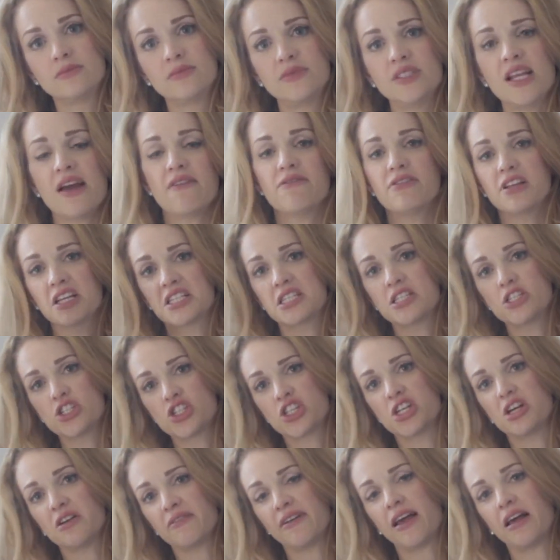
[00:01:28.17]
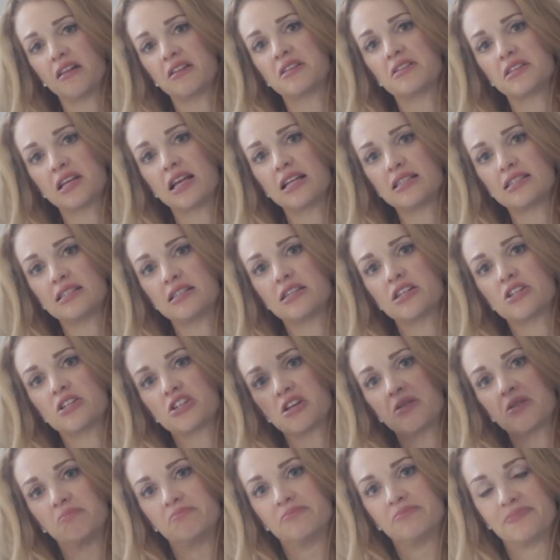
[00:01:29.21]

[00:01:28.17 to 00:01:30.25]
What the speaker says: Netflix and chill Valentine's edition.